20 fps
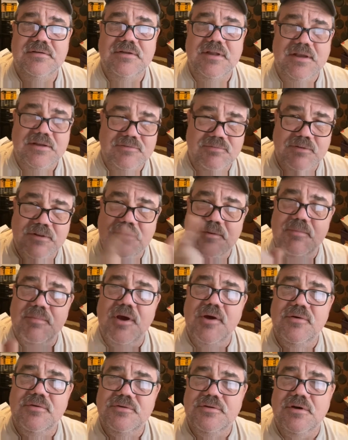That's what the
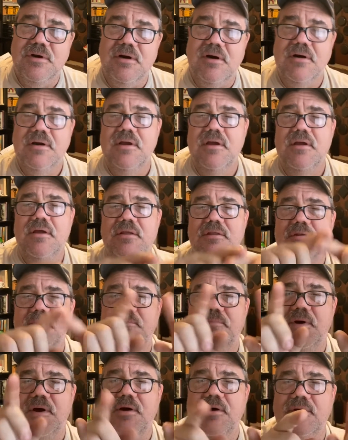bows are. The
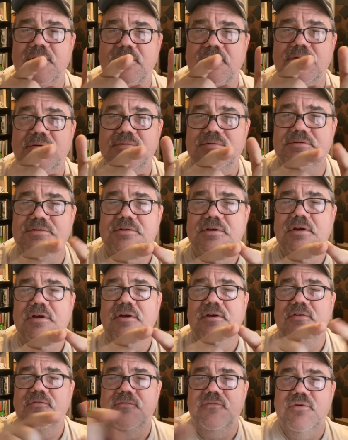bows
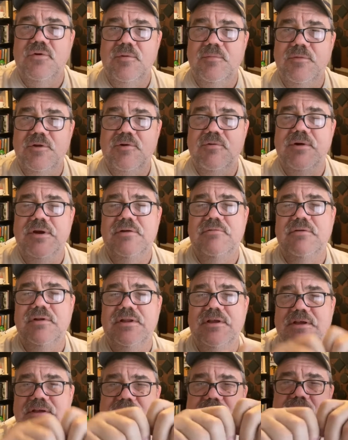form the quick
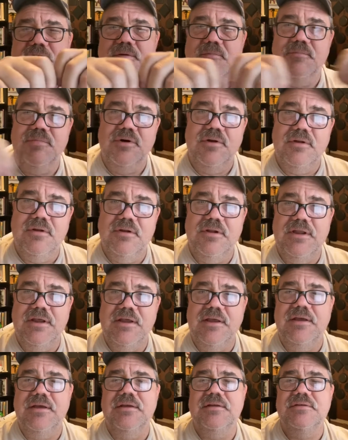release. You can pull on the
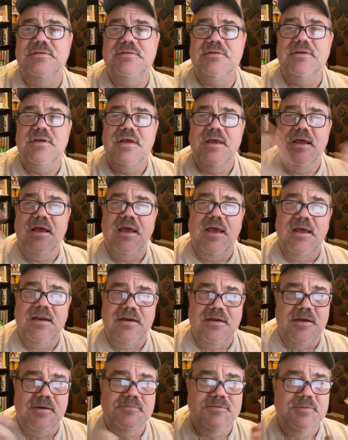ends and it
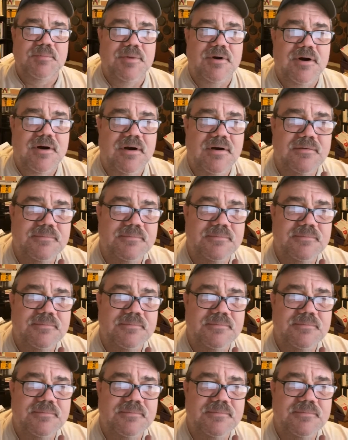comes apart.